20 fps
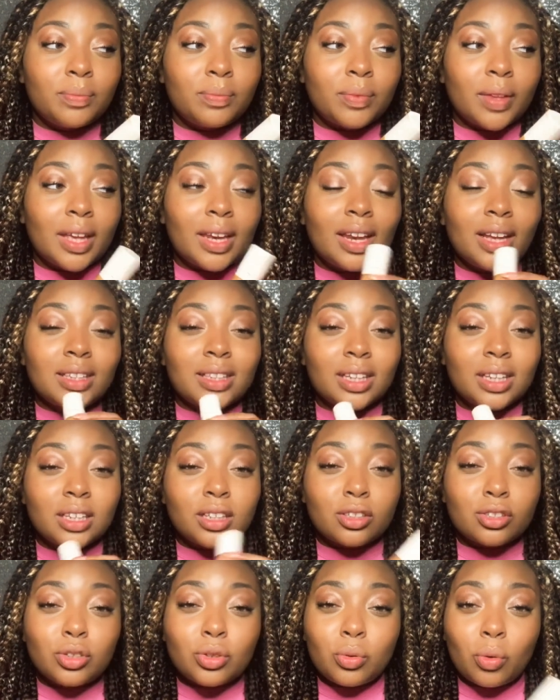doesn't
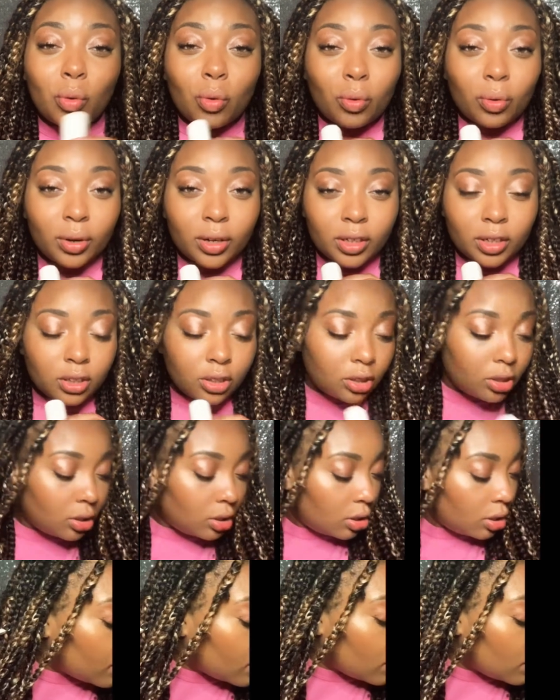look too orange.
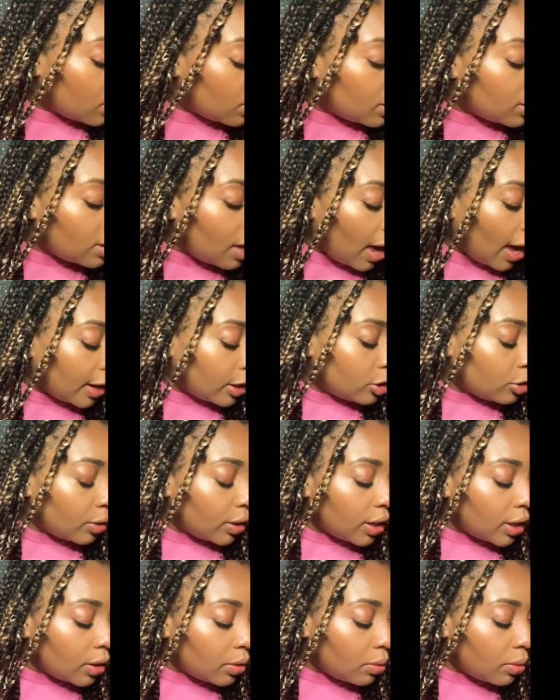This
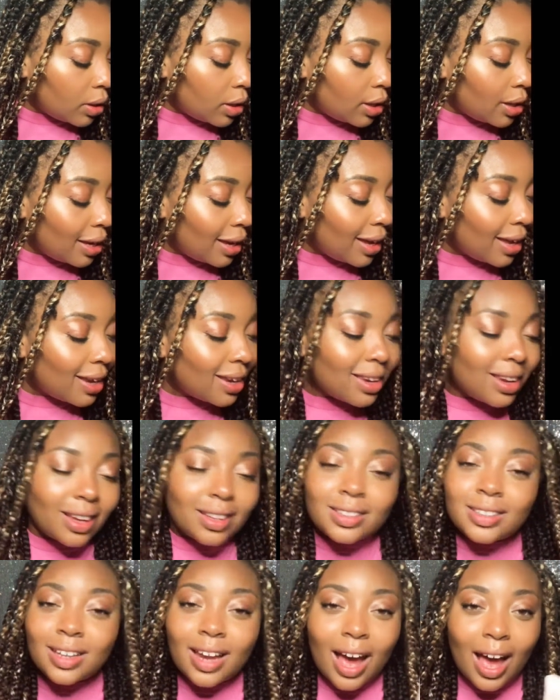hydrating one, it
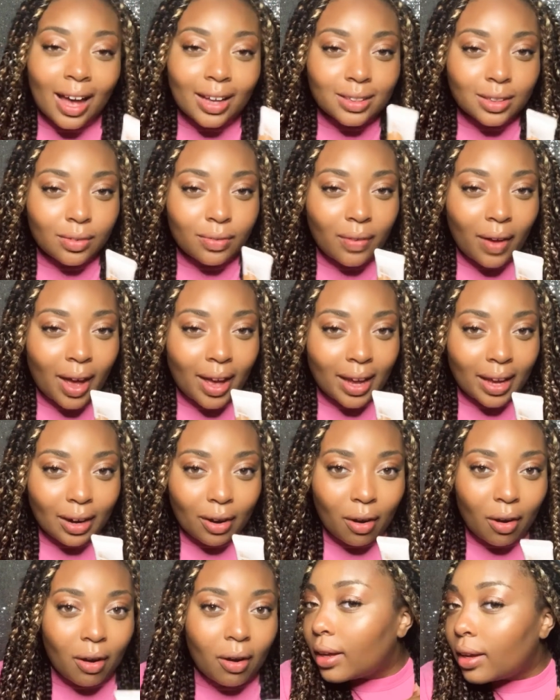doesn't oxidify at
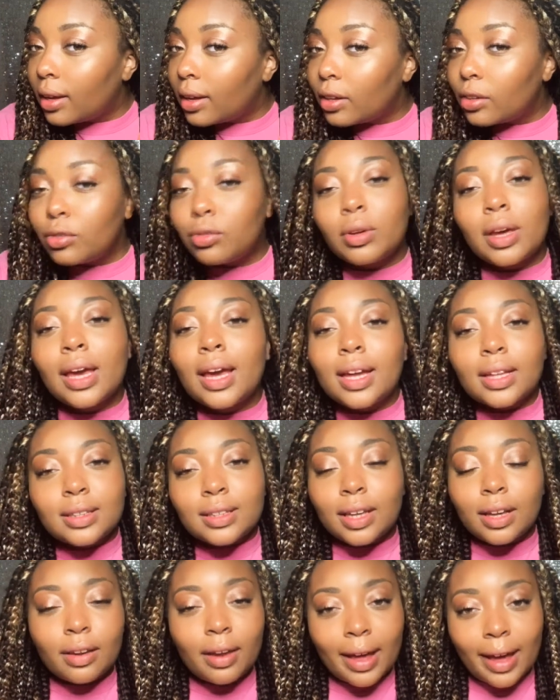all. You can't
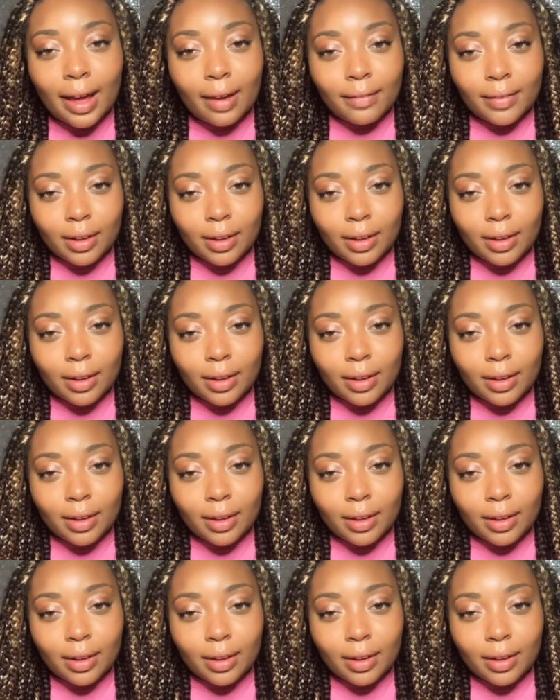tell I have it